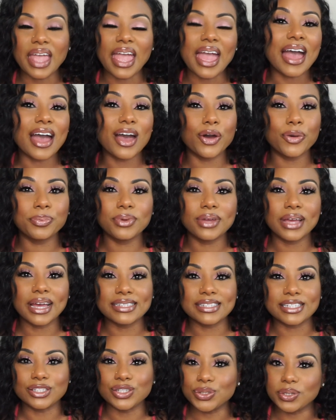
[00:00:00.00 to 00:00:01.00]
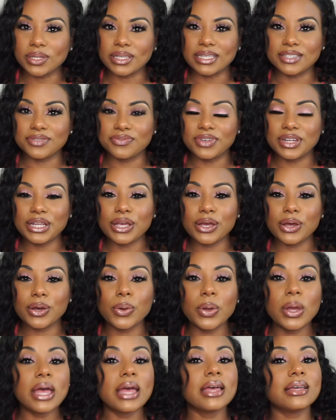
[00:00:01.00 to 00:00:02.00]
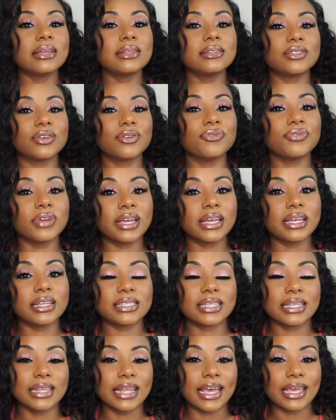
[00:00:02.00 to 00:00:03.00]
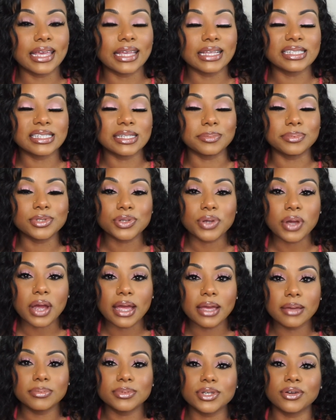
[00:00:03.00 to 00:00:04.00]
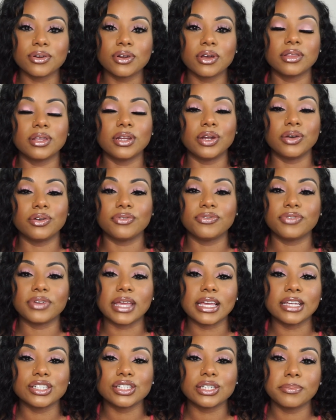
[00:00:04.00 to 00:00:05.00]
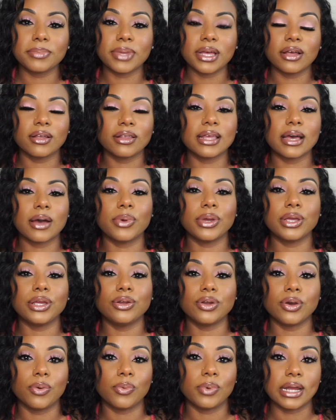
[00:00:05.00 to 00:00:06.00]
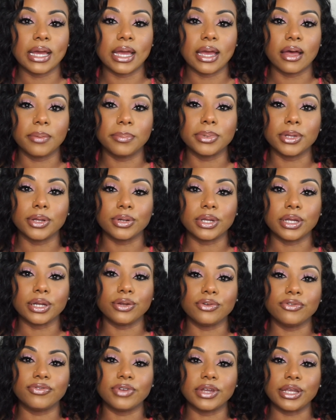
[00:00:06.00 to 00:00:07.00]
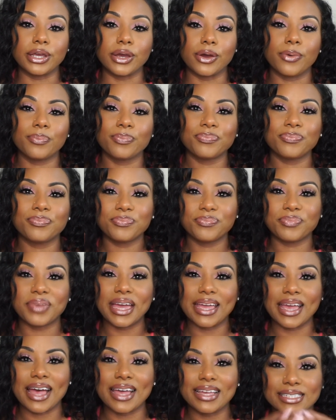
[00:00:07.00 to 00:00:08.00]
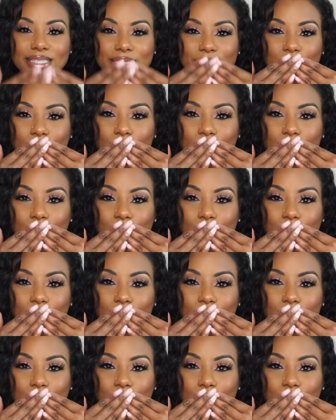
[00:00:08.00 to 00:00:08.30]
I hope you guys enjoy this video. Don't forget to like and subscribe, turn on the notification bell, that way you know when I upload a new video. Bye guys.